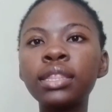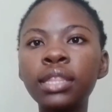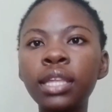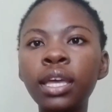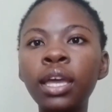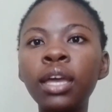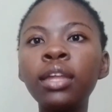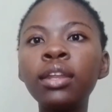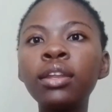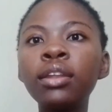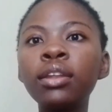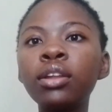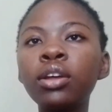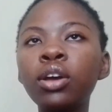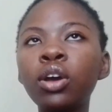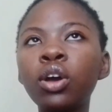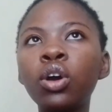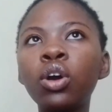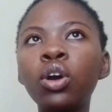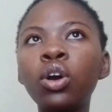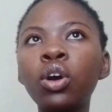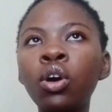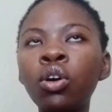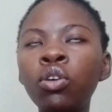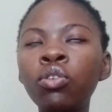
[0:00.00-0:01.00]
then
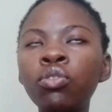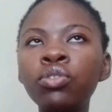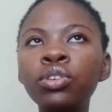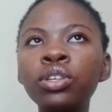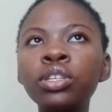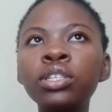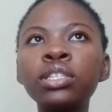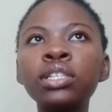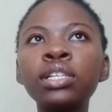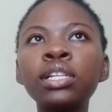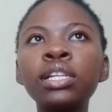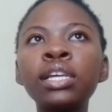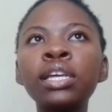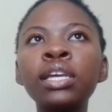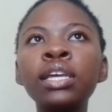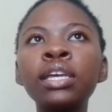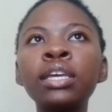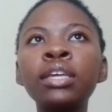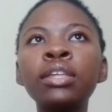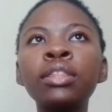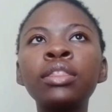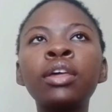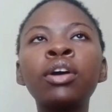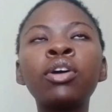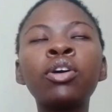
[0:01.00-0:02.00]

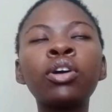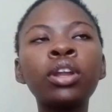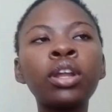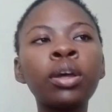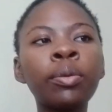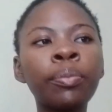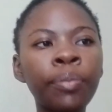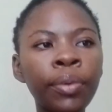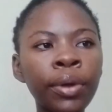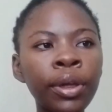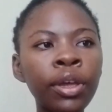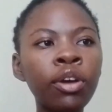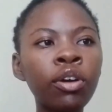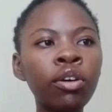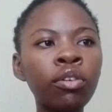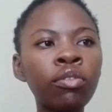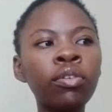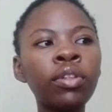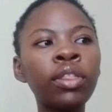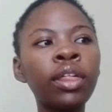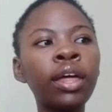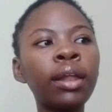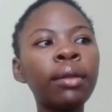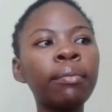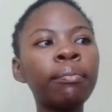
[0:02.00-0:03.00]
obviously they're gonna pray
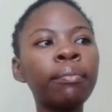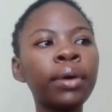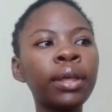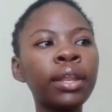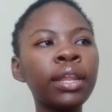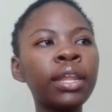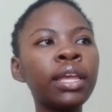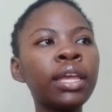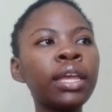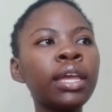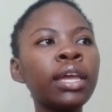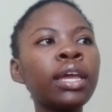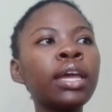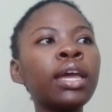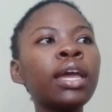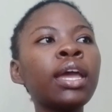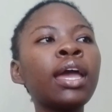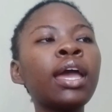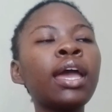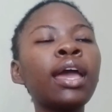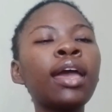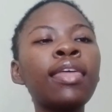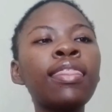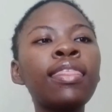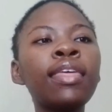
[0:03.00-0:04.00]
over that money,
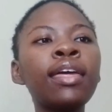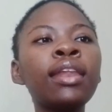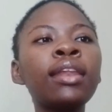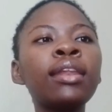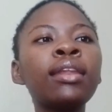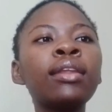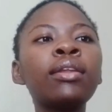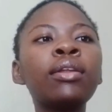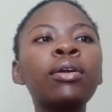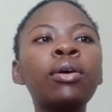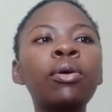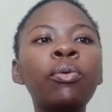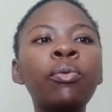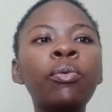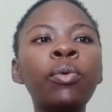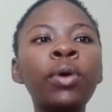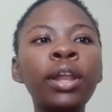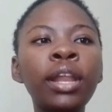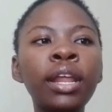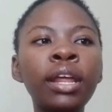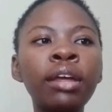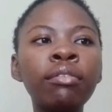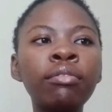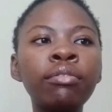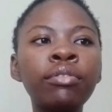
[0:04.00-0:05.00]
and then
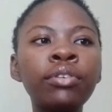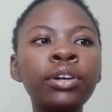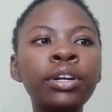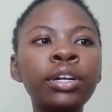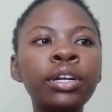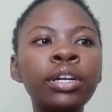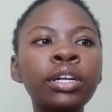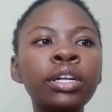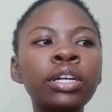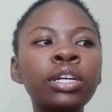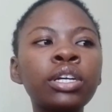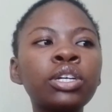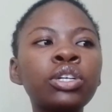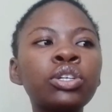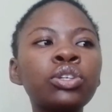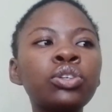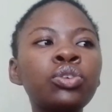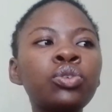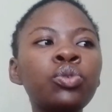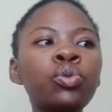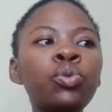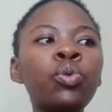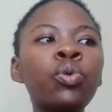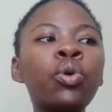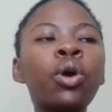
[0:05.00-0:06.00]
whatever
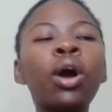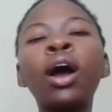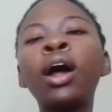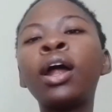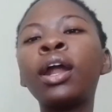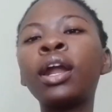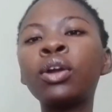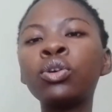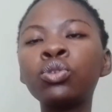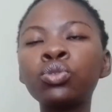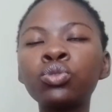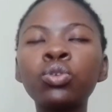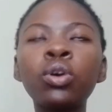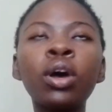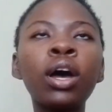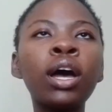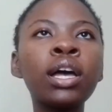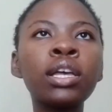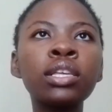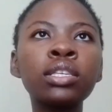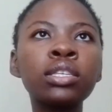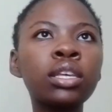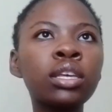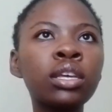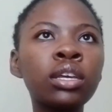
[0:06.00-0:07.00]
you are also
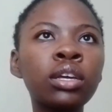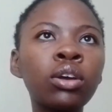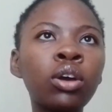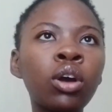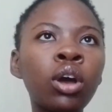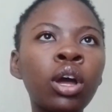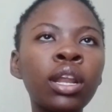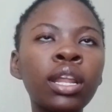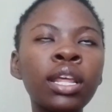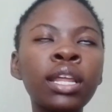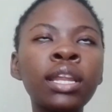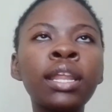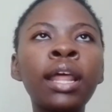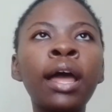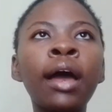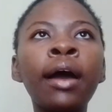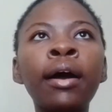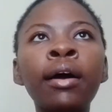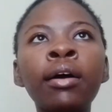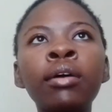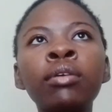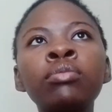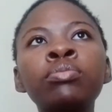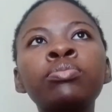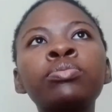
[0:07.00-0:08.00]
asking God, it
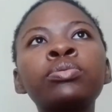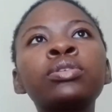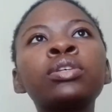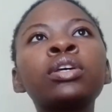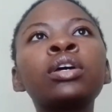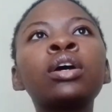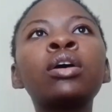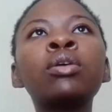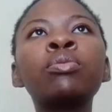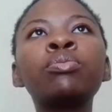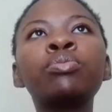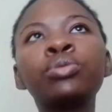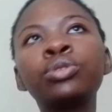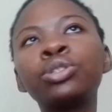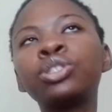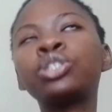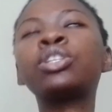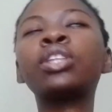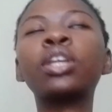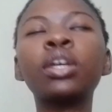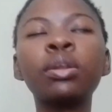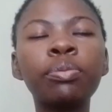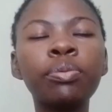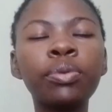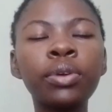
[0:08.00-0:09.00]
helps push
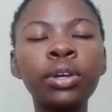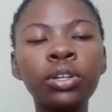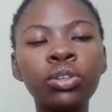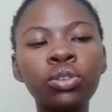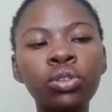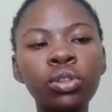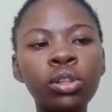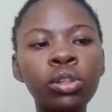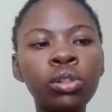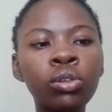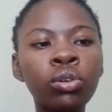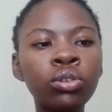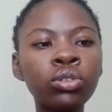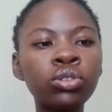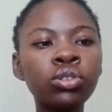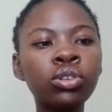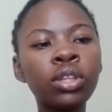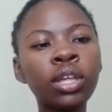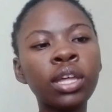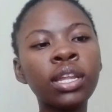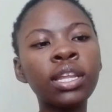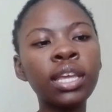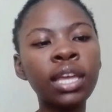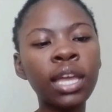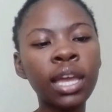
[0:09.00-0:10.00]
that prayer to the Lord so
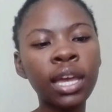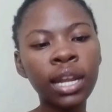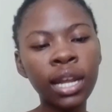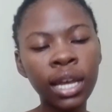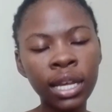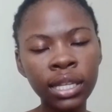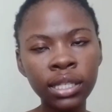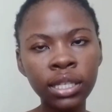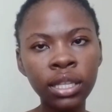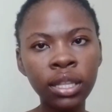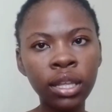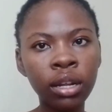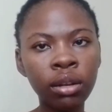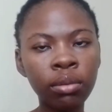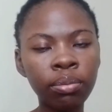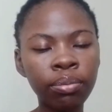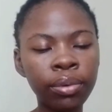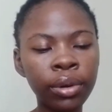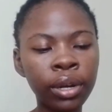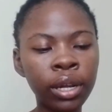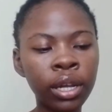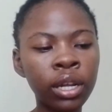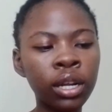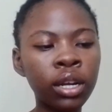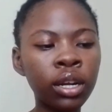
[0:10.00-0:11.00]
that he can answer that
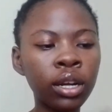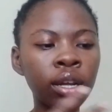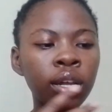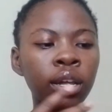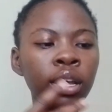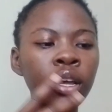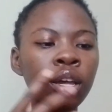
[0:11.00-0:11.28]
prayer.